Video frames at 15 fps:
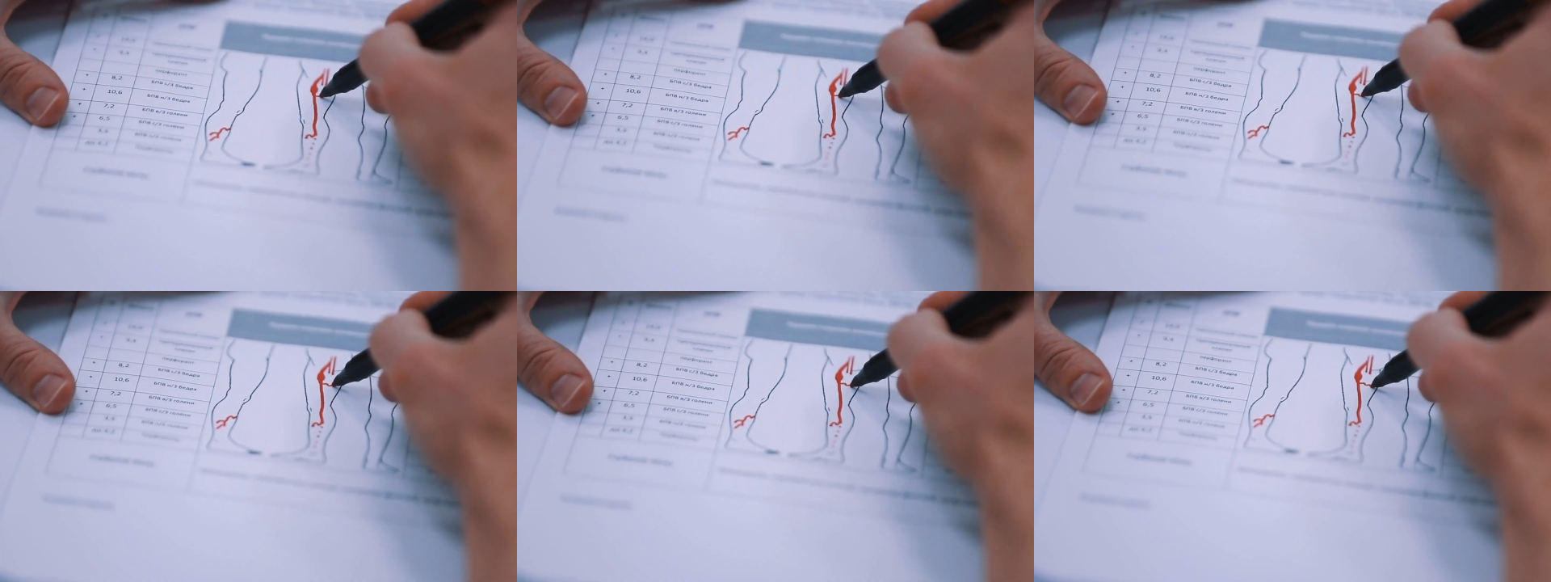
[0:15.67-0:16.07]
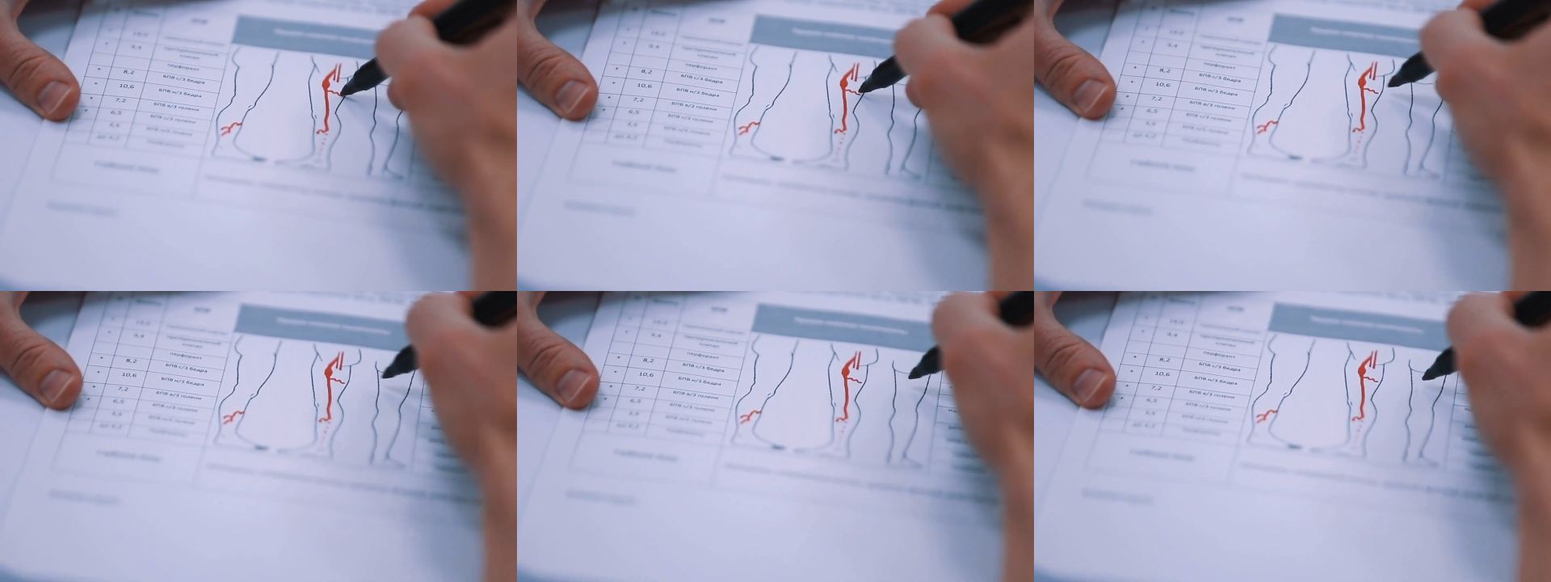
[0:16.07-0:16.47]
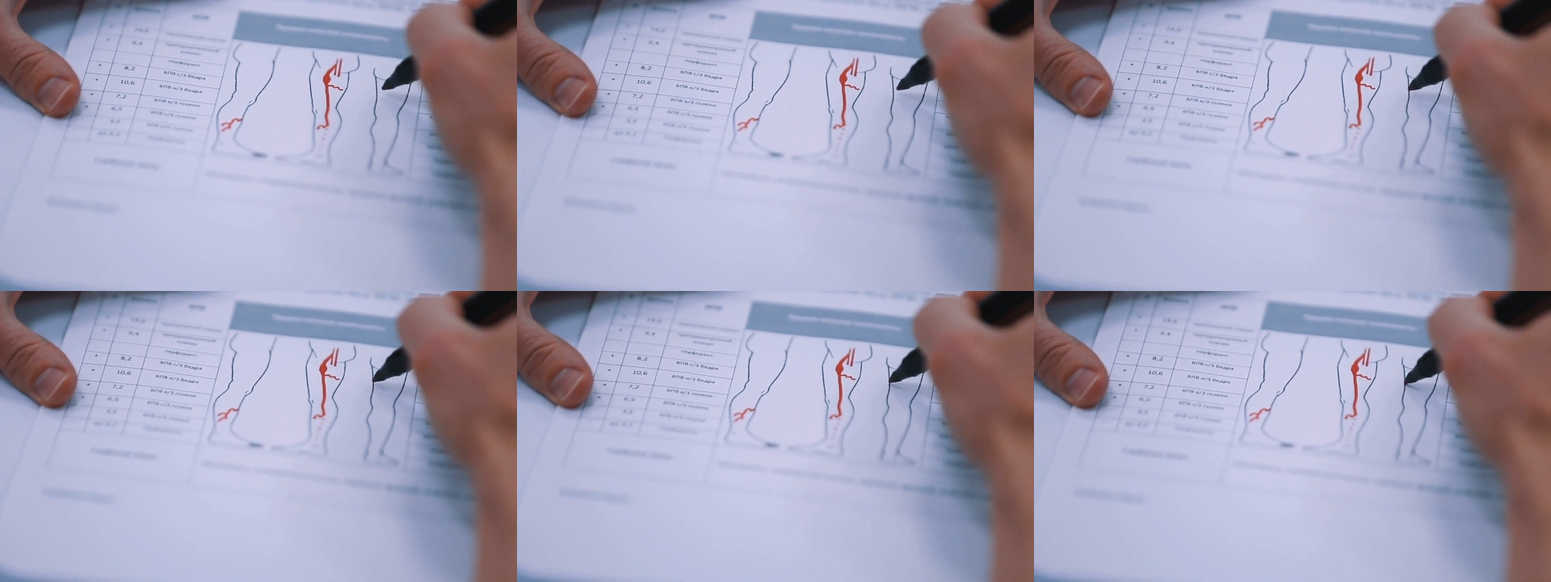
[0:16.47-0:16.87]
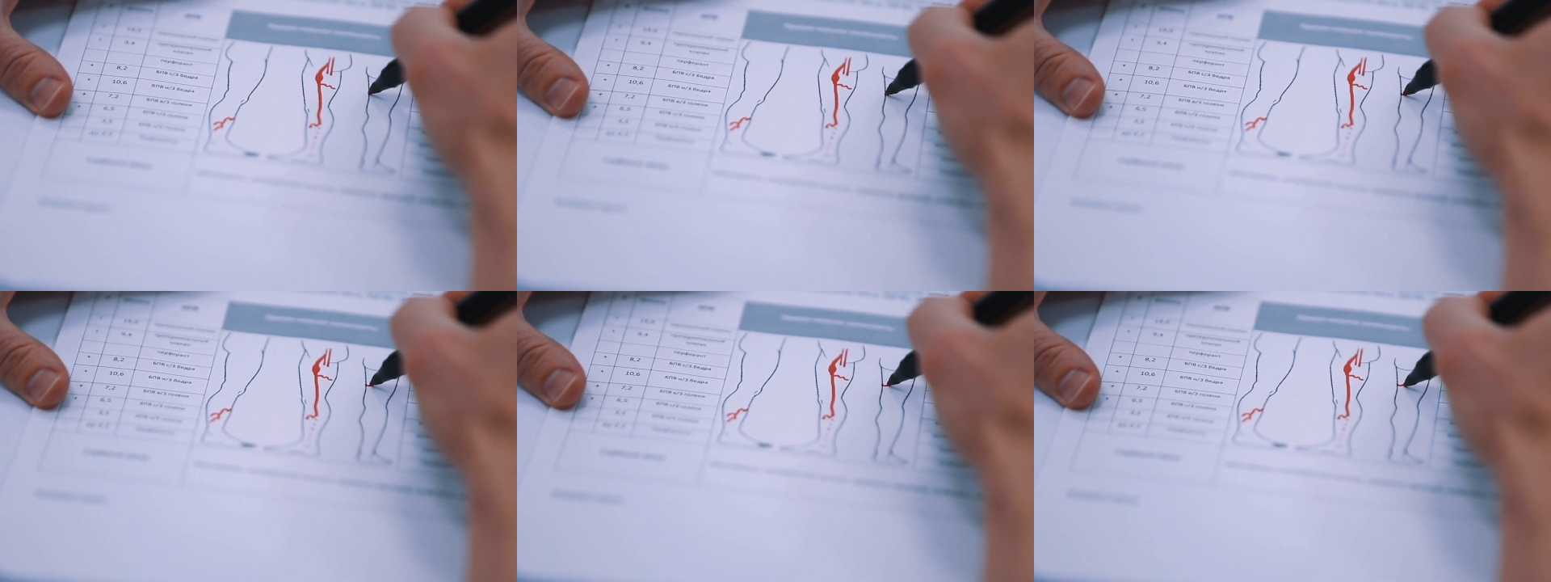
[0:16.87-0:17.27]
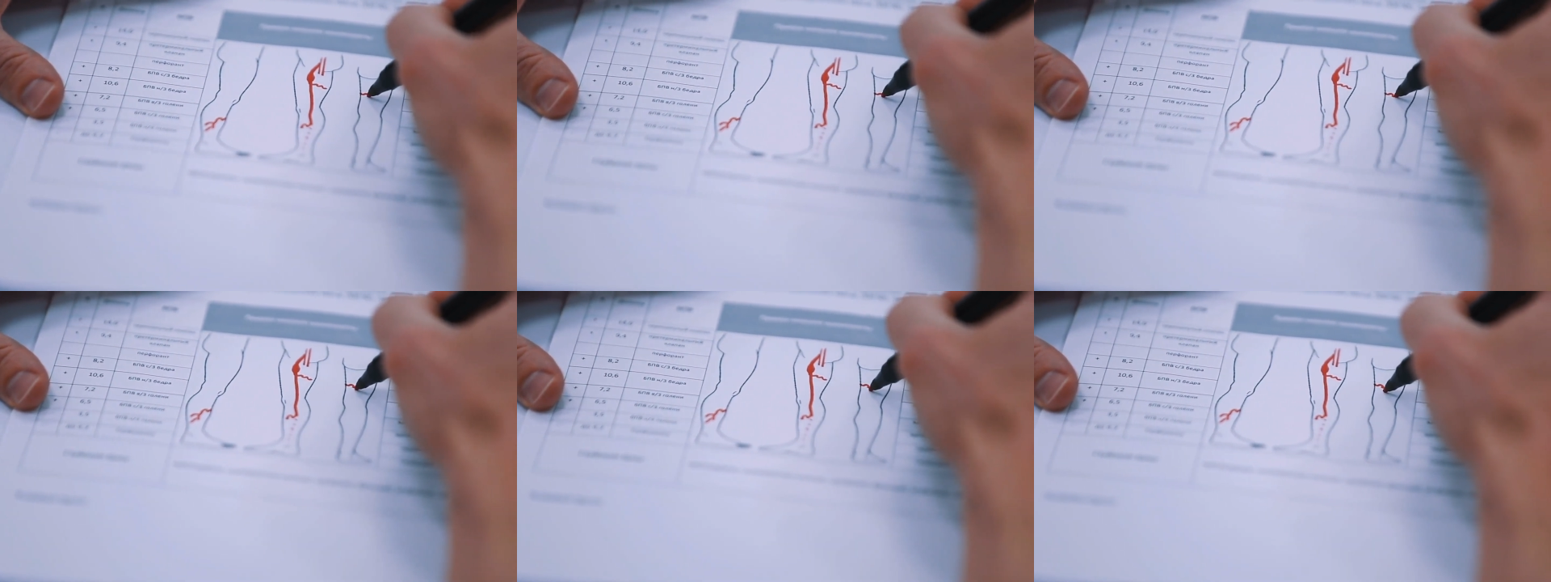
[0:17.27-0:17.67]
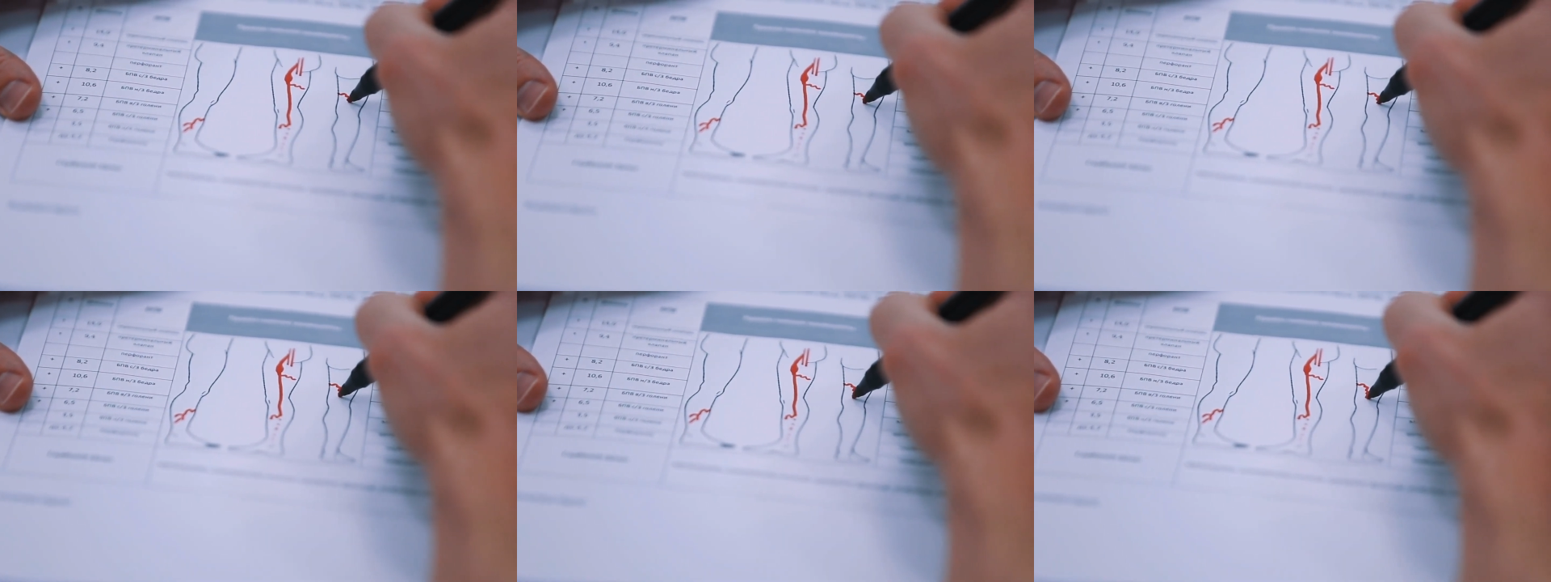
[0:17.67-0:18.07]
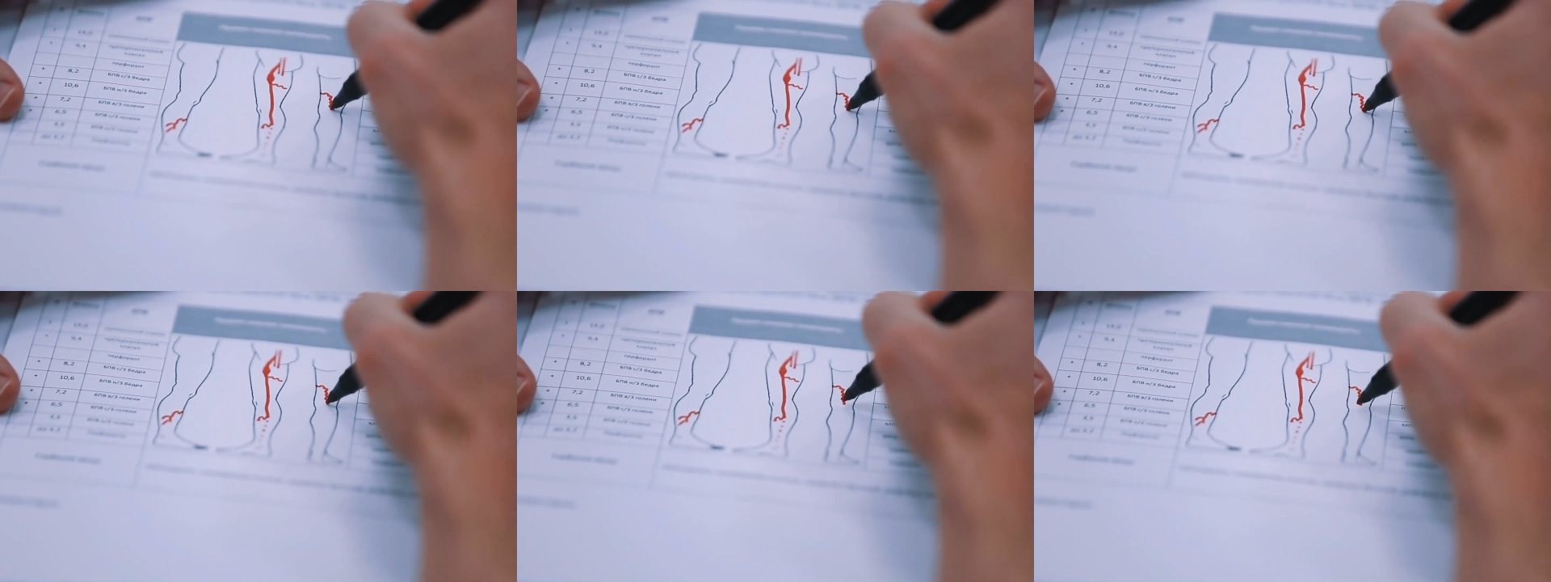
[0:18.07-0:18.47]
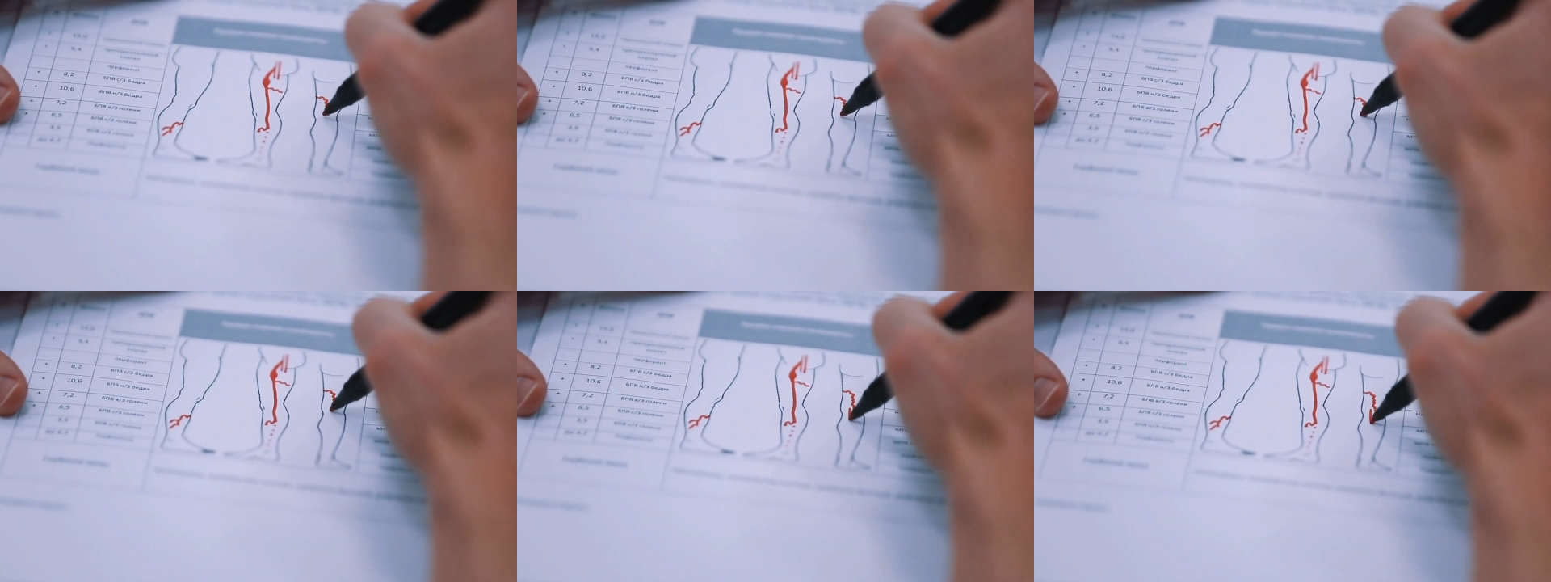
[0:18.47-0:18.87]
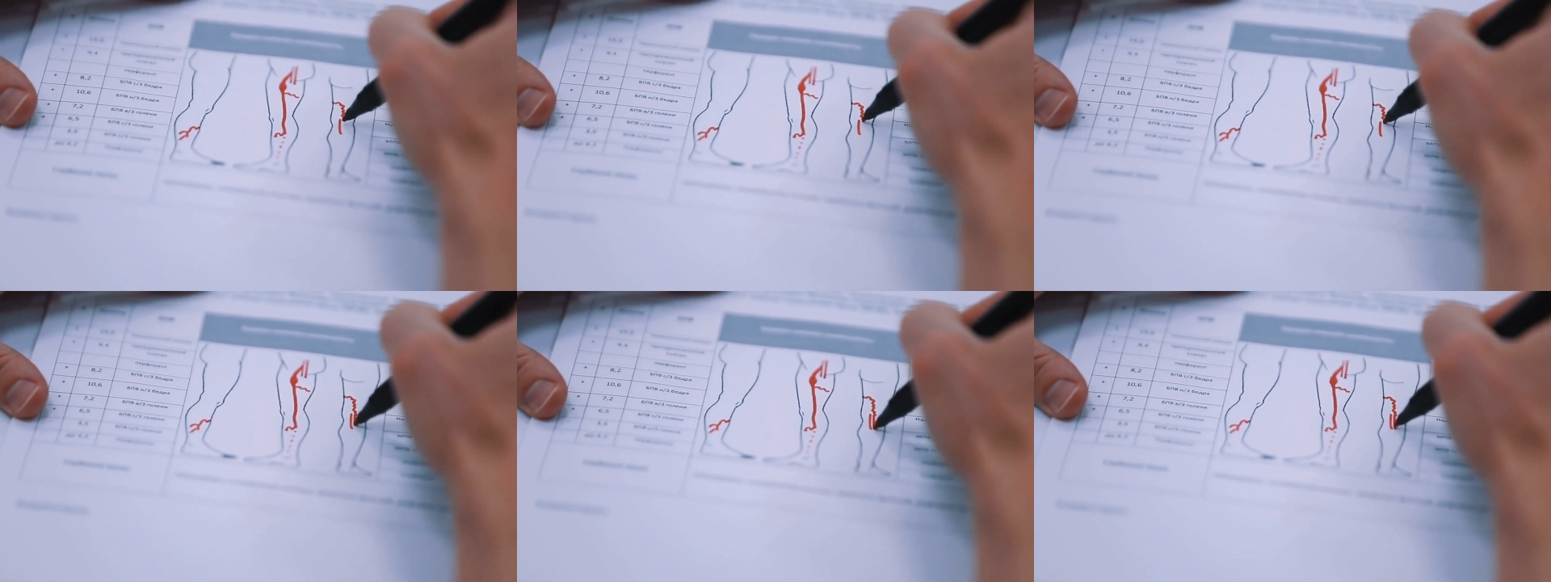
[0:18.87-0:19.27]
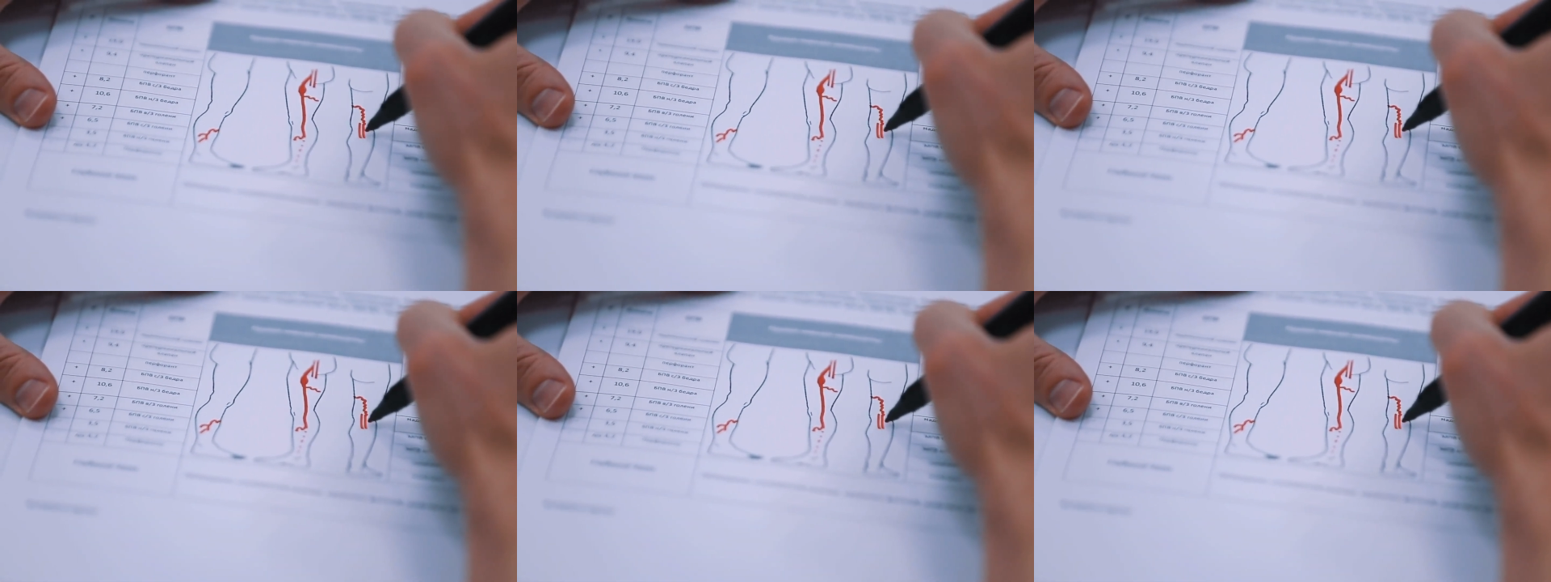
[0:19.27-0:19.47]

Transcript: No face is visible, so there are no lips to read.